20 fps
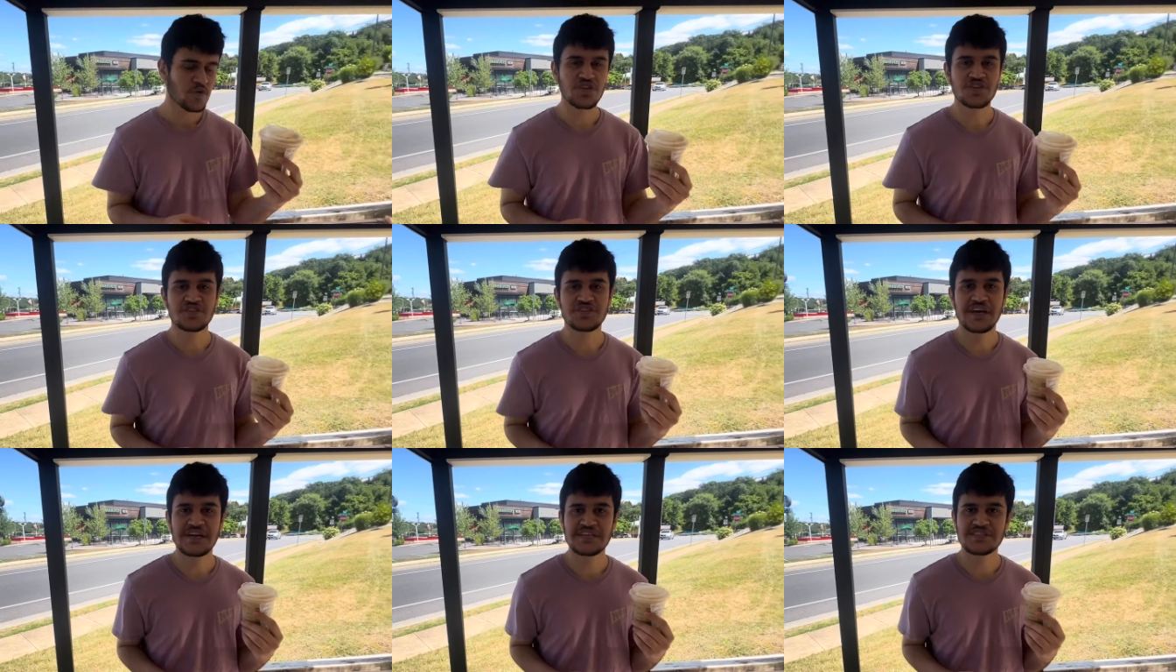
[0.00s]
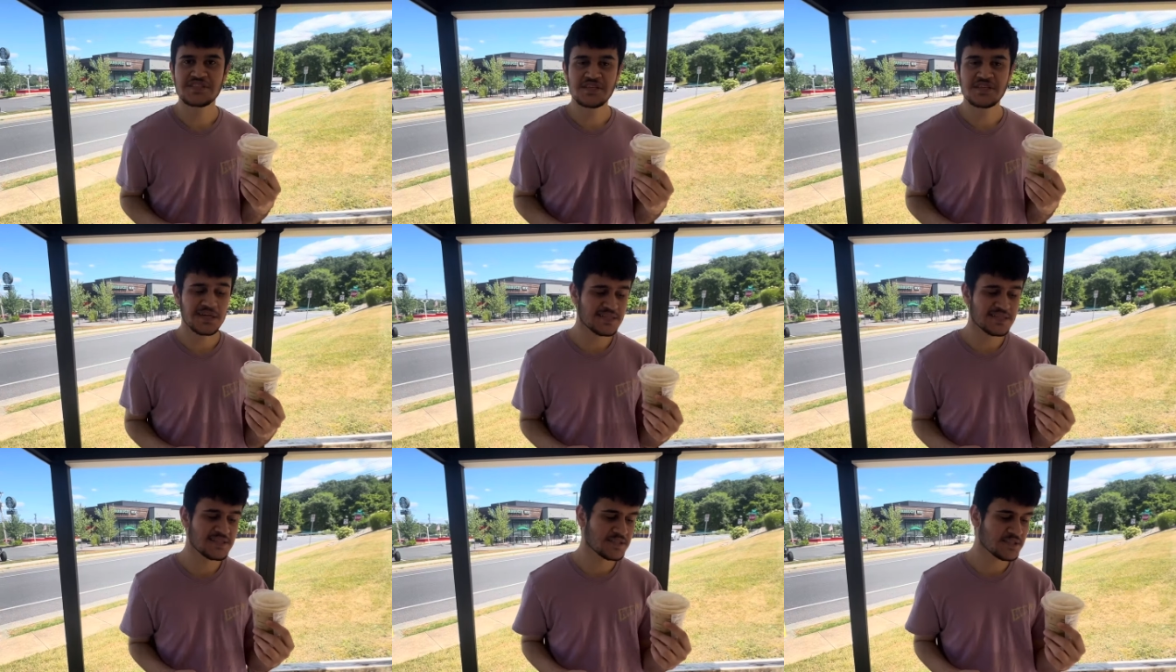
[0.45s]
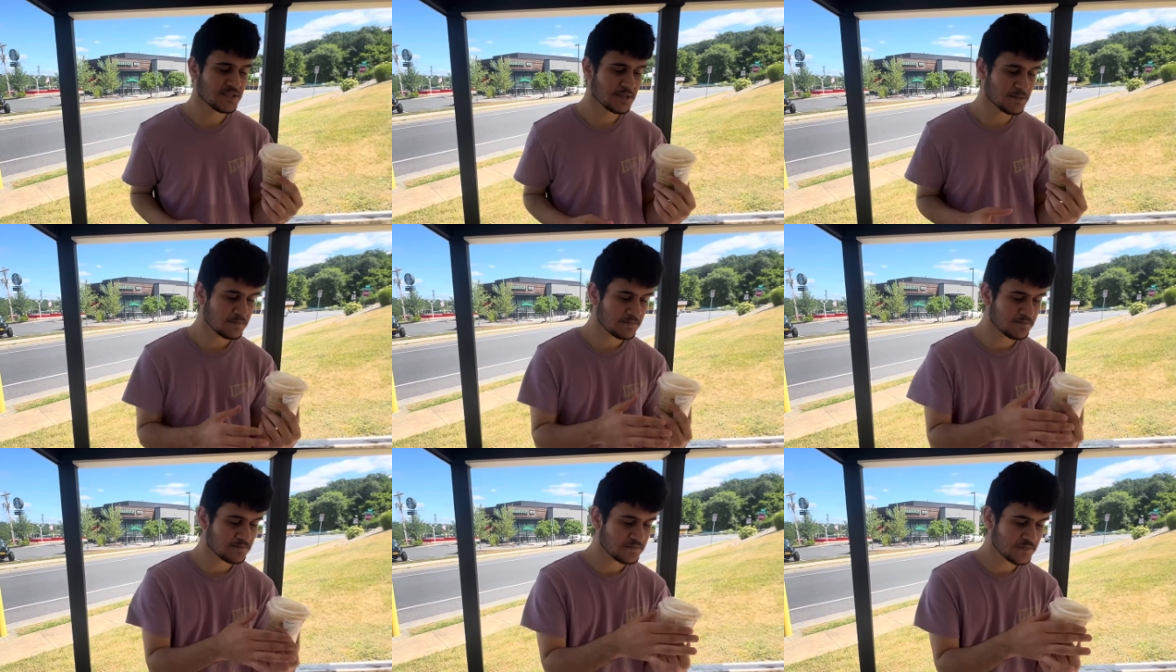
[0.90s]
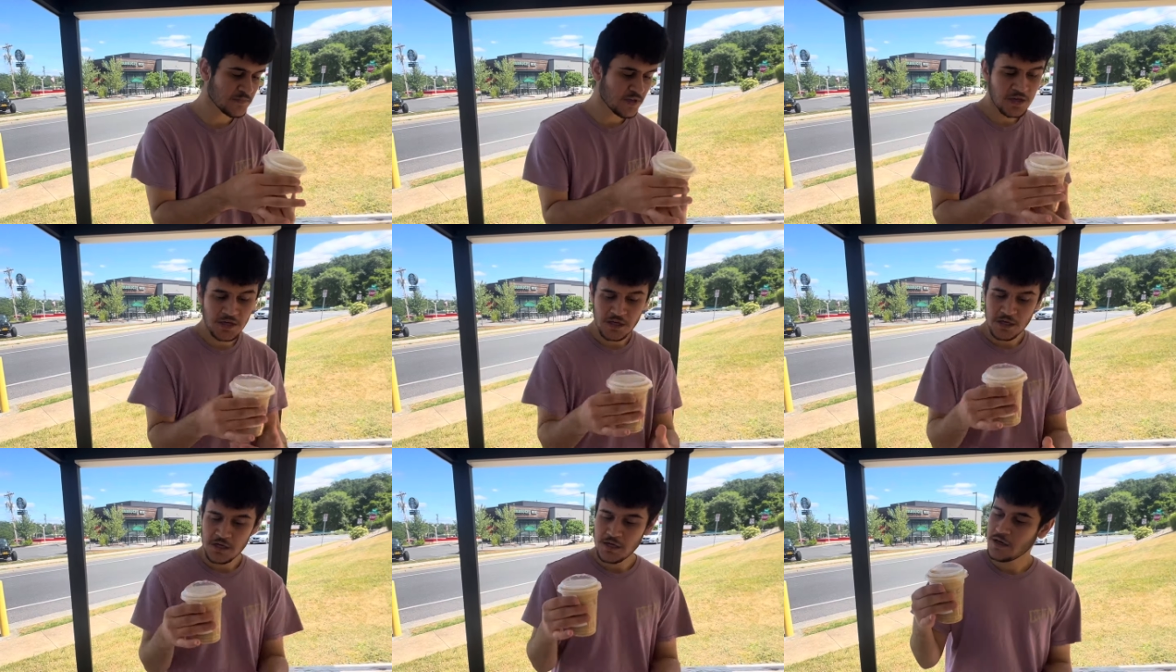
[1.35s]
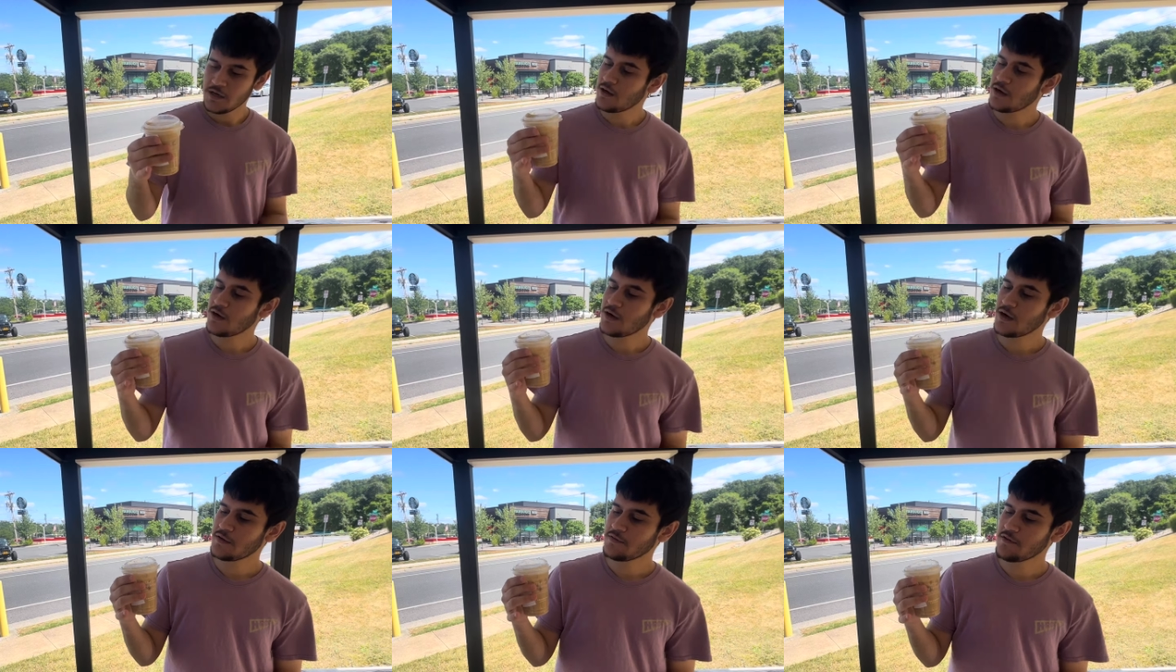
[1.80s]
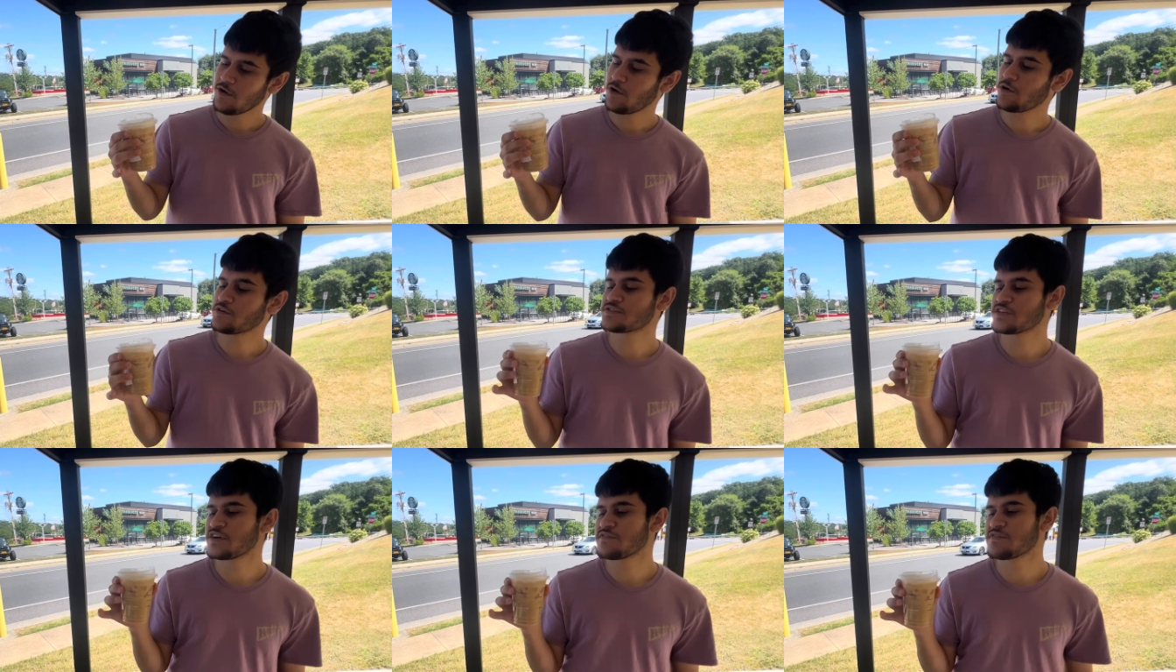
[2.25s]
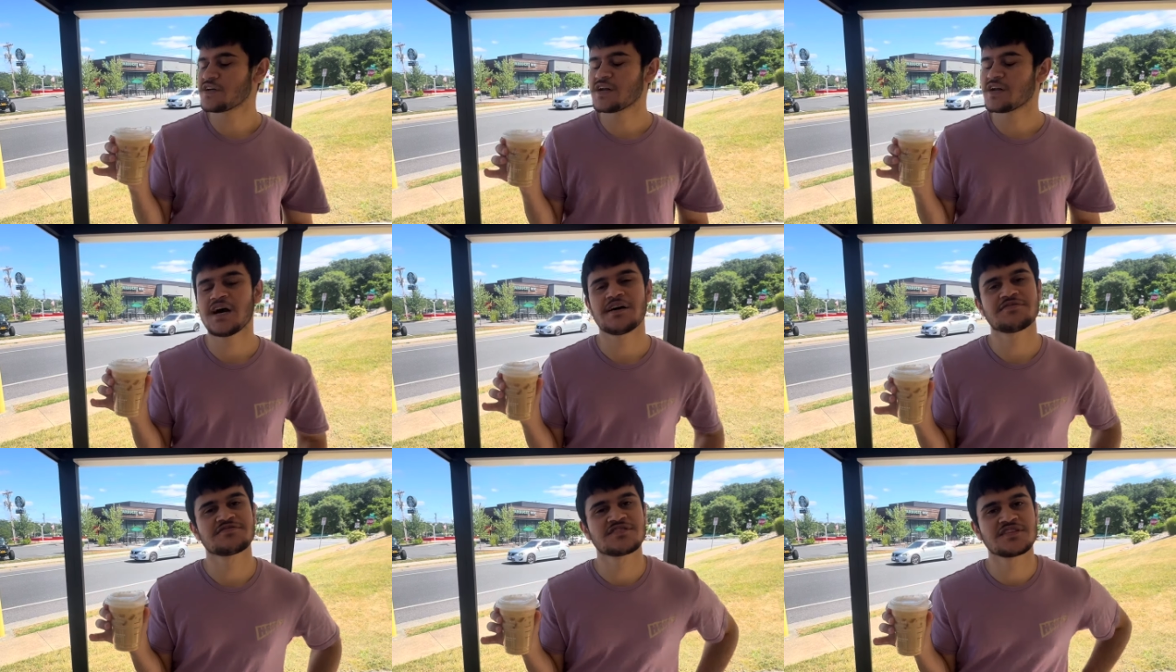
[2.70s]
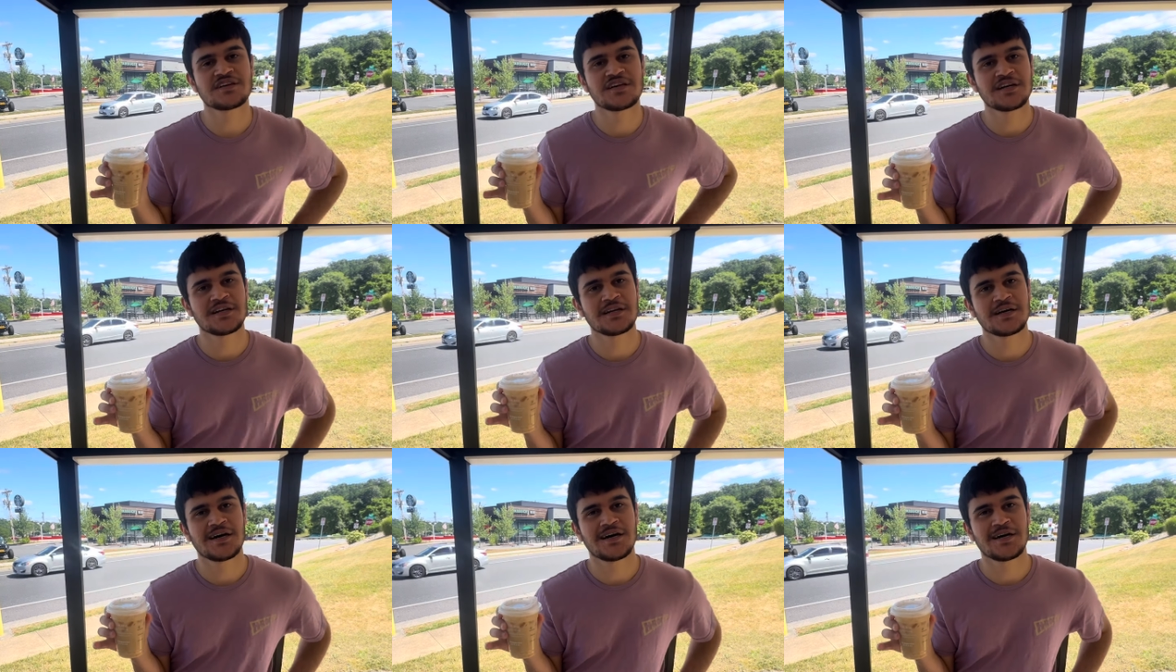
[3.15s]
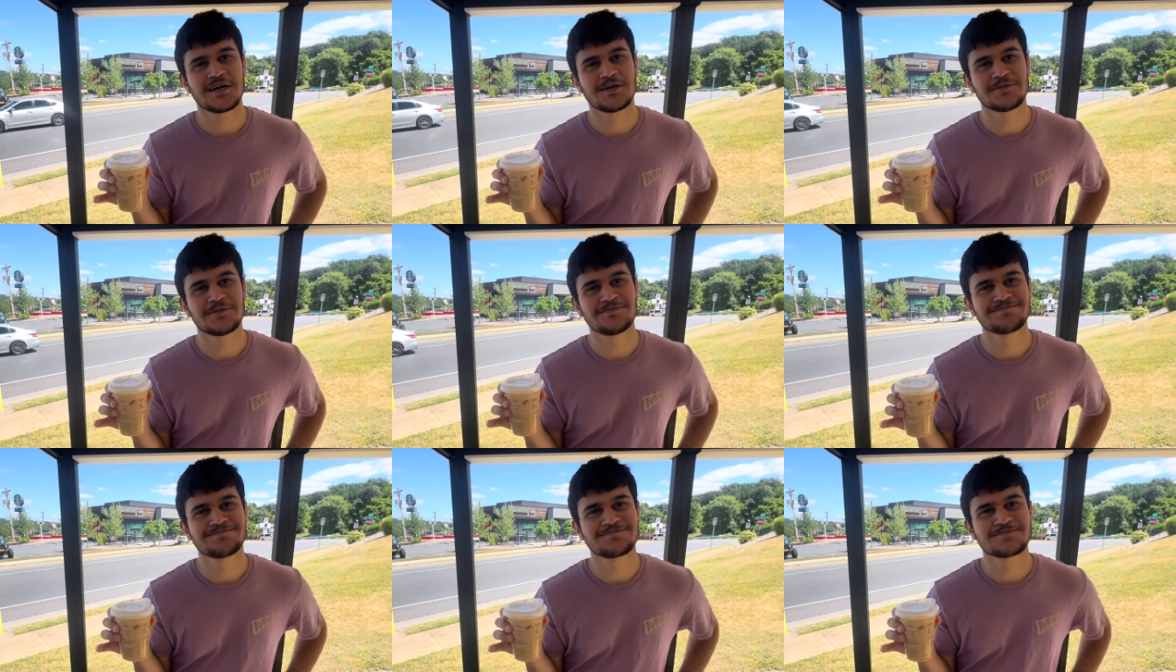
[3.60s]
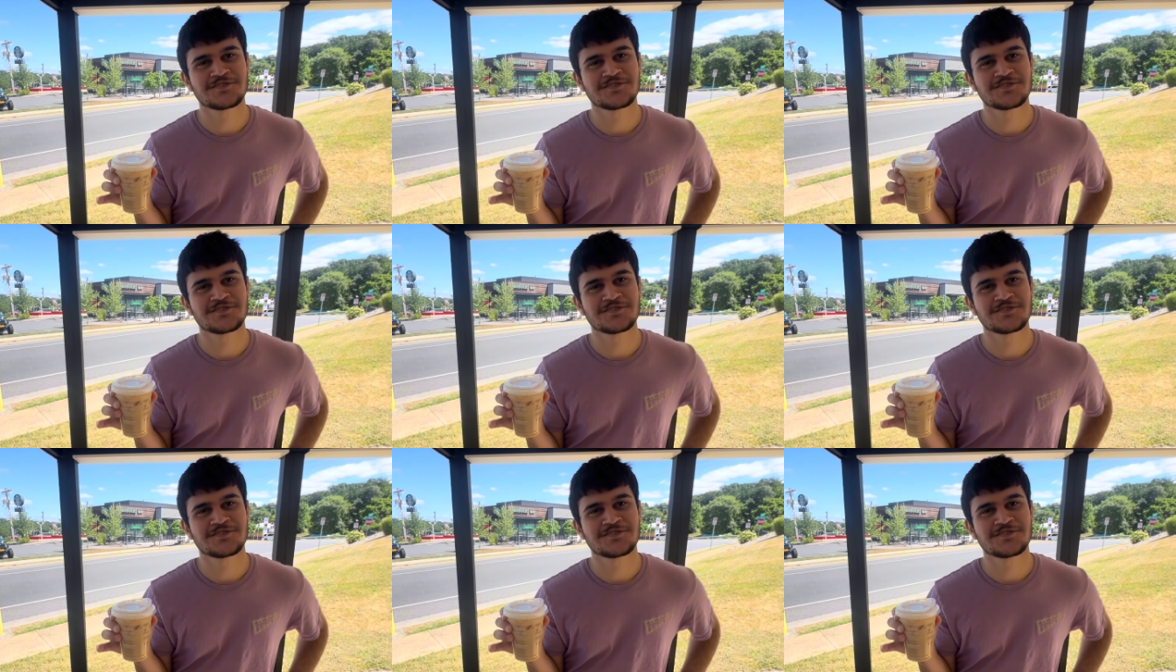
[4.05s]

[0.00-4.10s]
the taste test, uh, the looks of it, I've seen um,